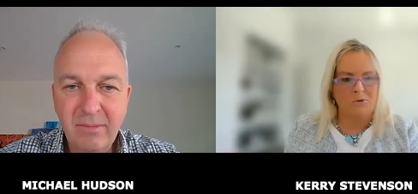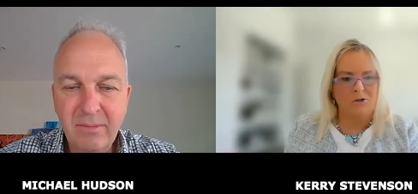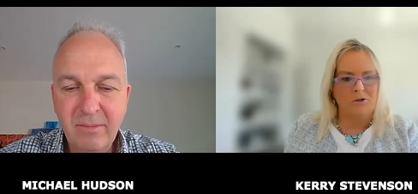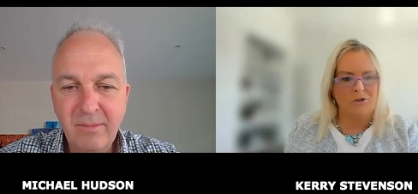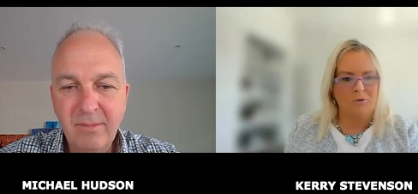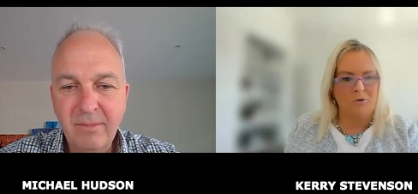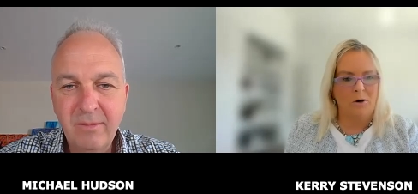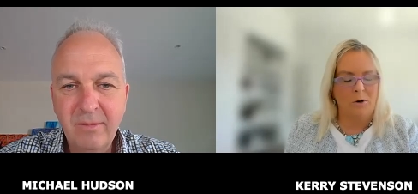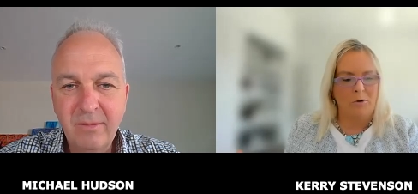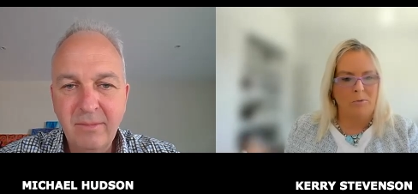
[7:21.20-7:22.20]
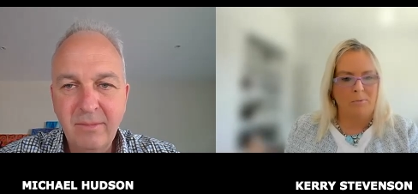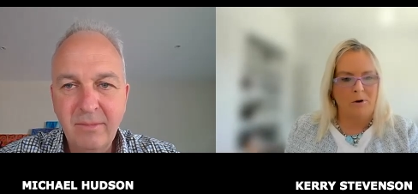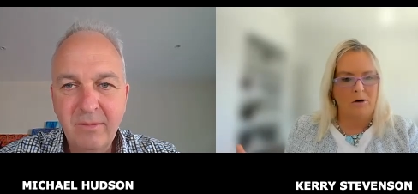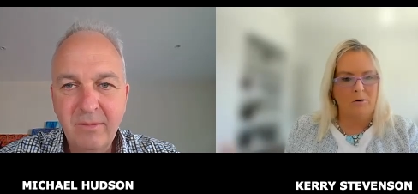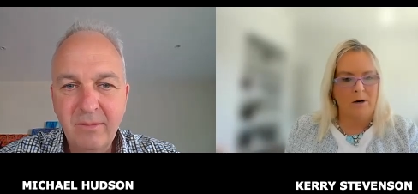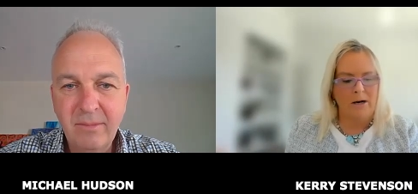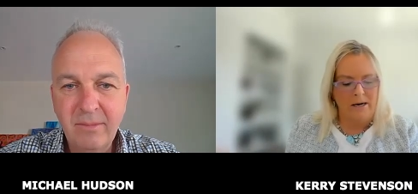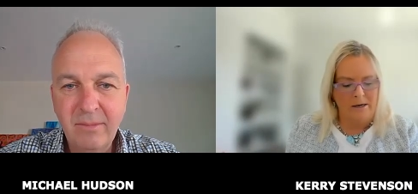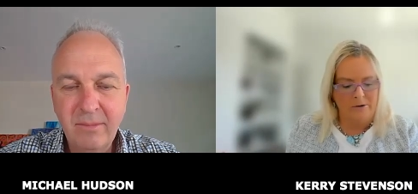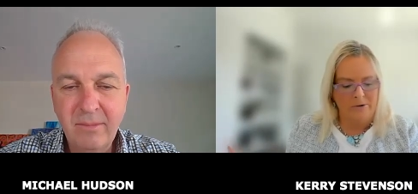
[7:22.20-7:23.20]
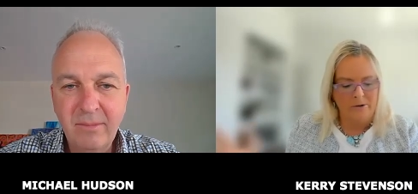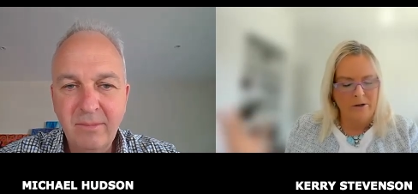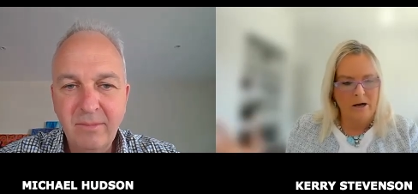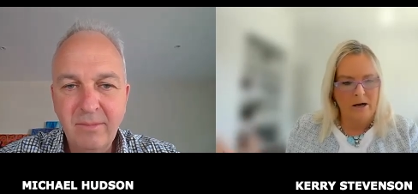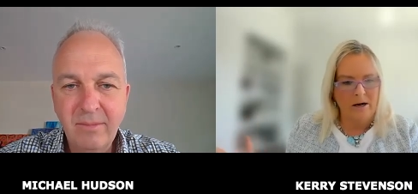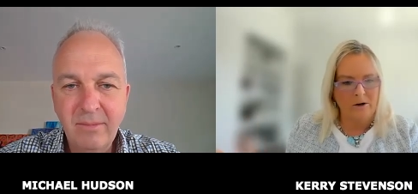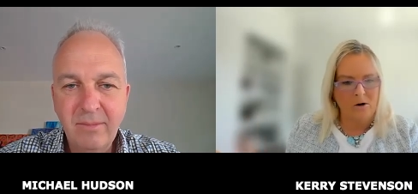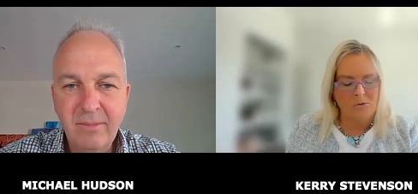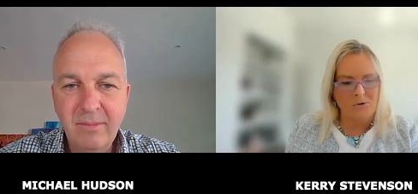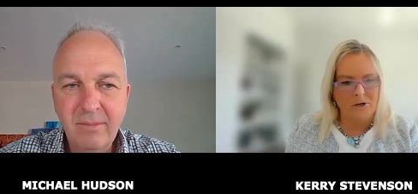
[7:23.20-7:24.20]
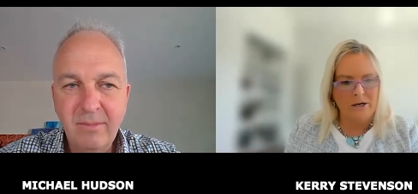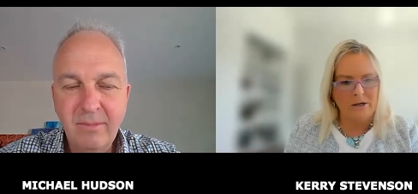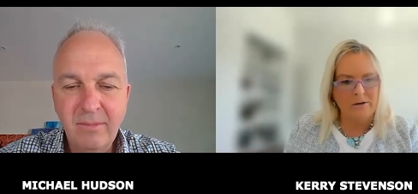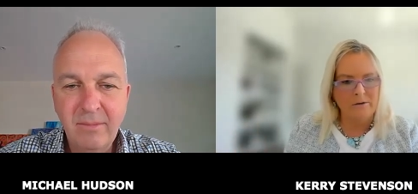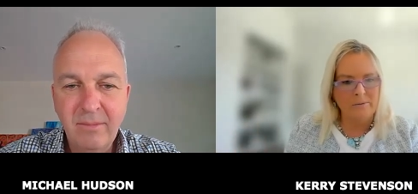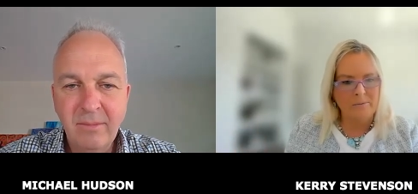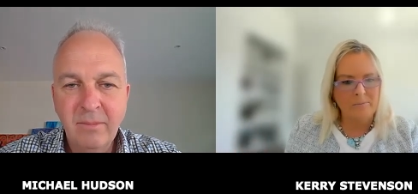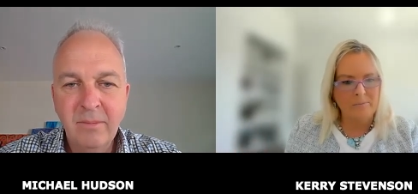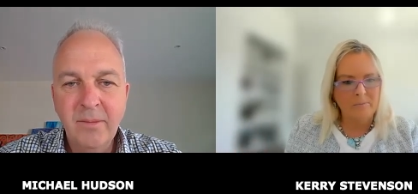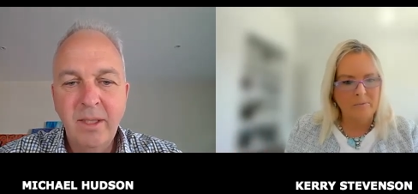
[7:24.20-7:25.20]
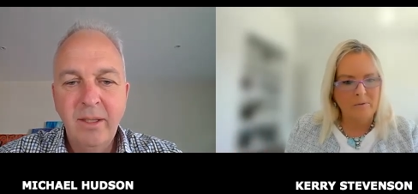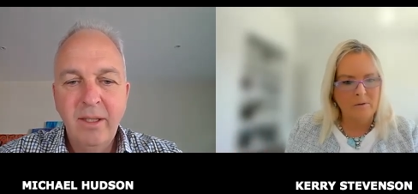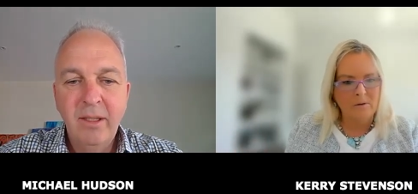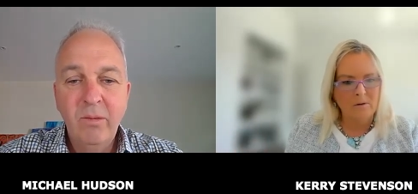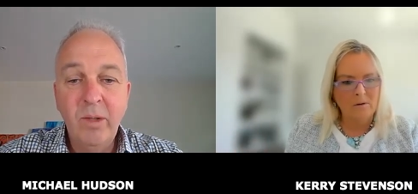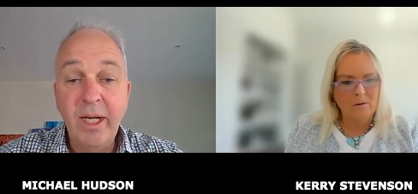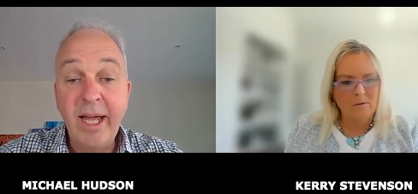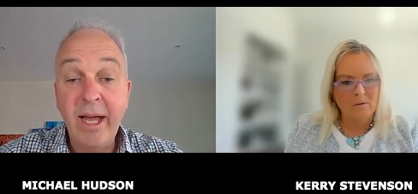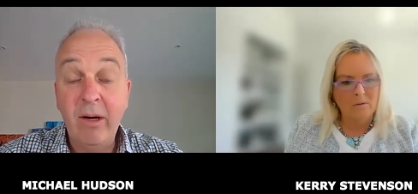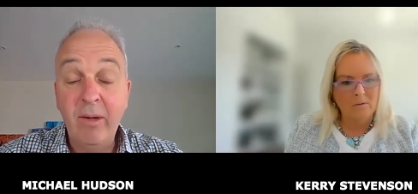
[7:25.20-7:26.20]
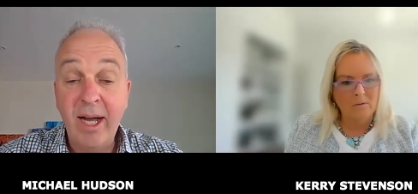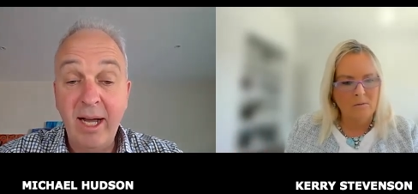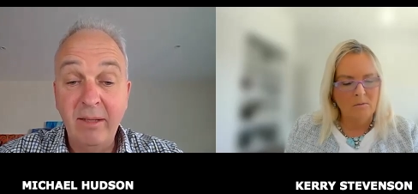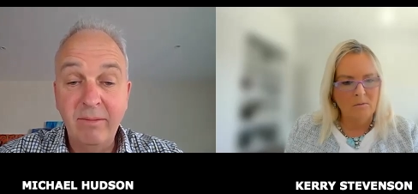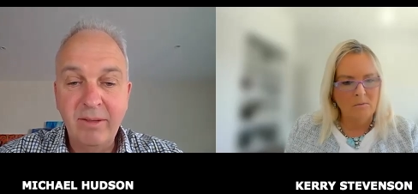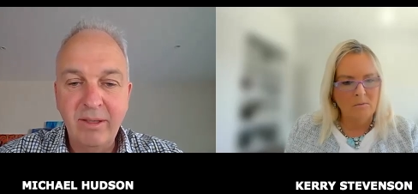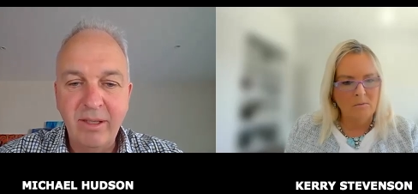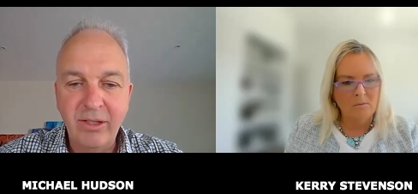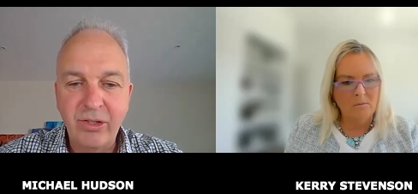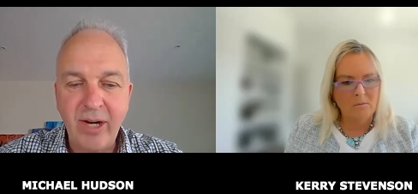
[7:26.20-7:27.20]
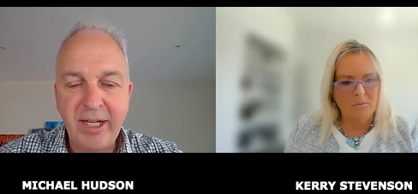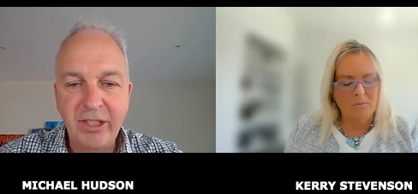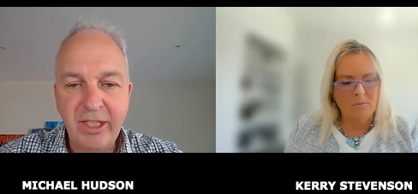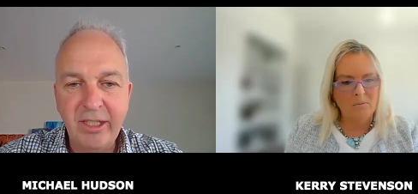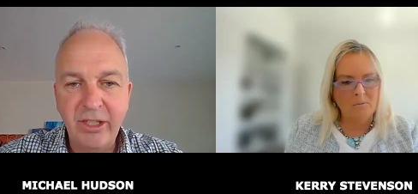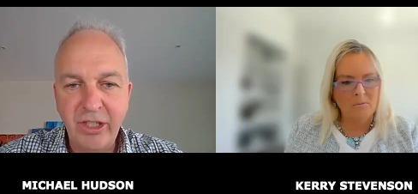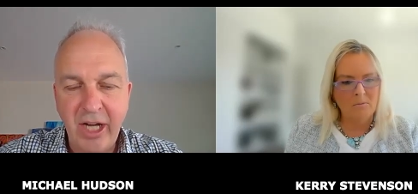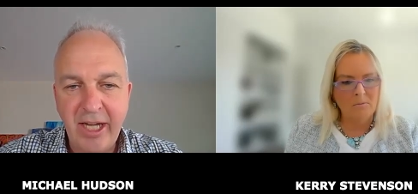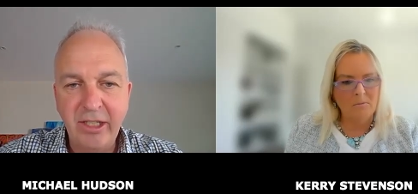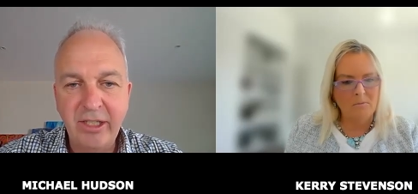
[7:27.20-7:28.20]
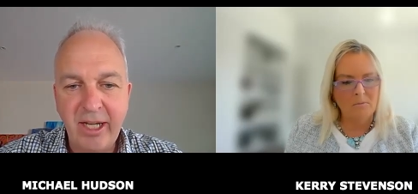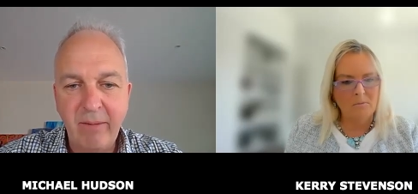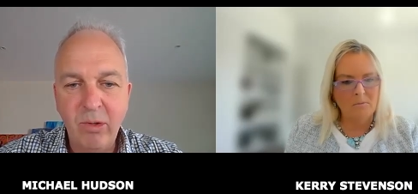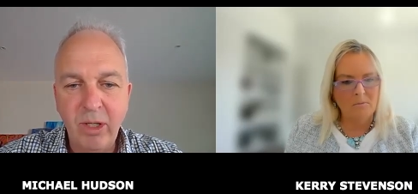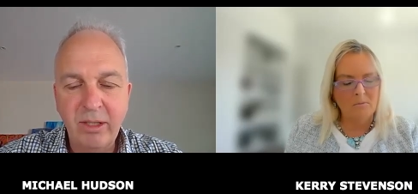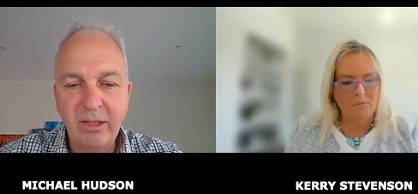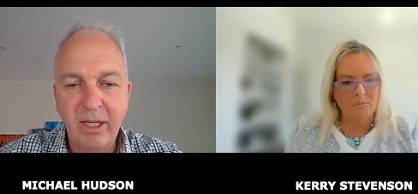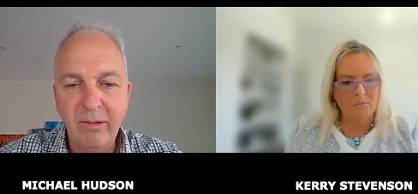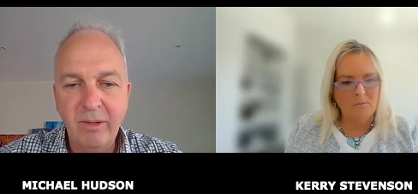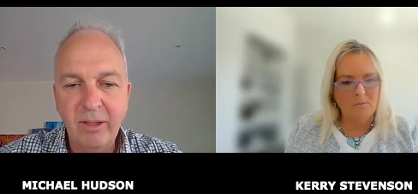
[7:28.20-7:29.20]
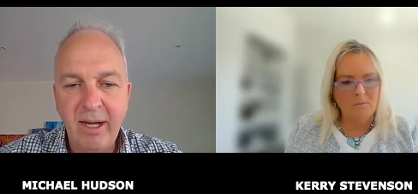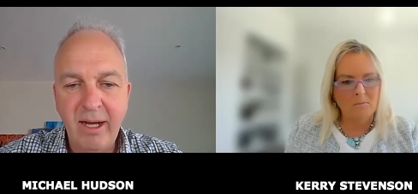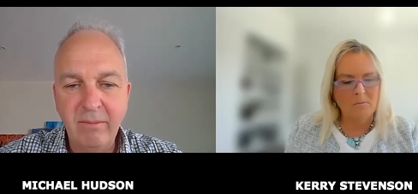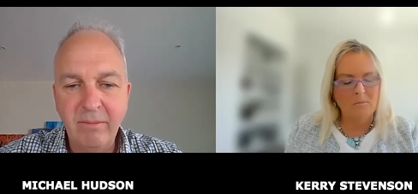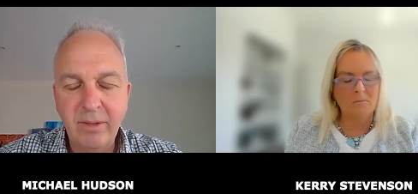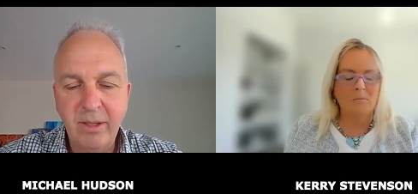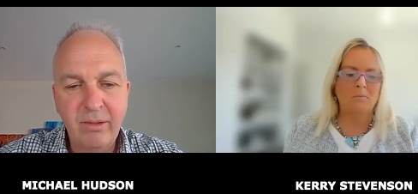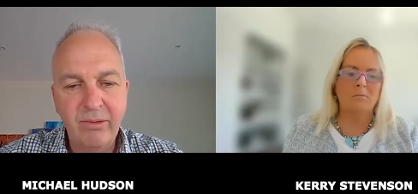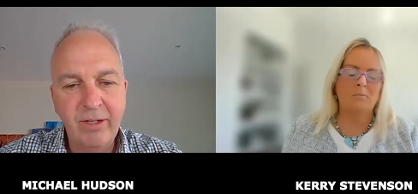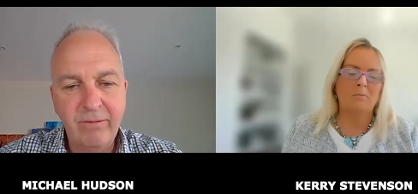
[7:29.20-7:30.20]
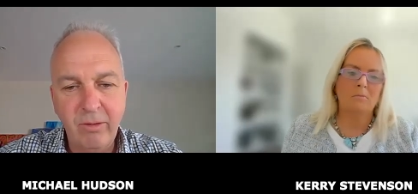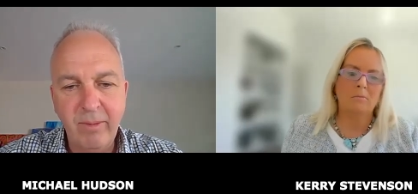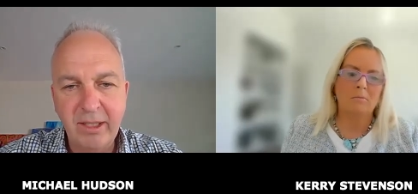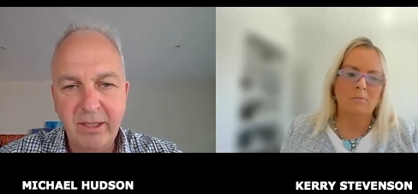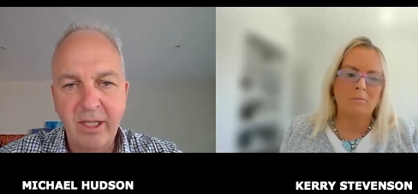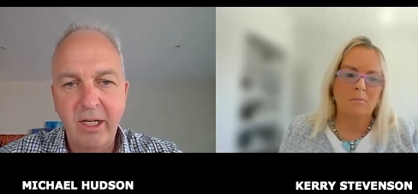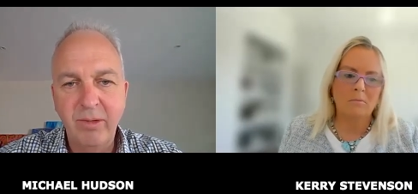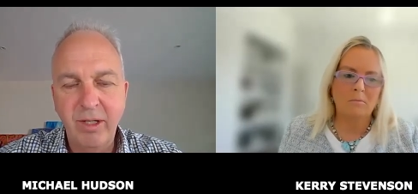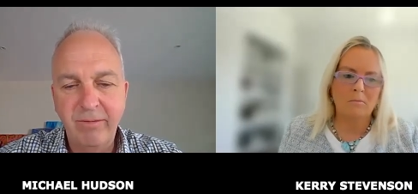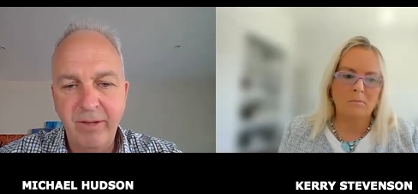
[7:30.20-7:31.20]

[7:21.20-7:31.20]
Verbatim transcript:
Speaker 1: also still going on Apollo and uh, Golden Dyke?
Speaker 2: We now uh, um, the strategy has changed somewhat. So um, three or four months ago, we were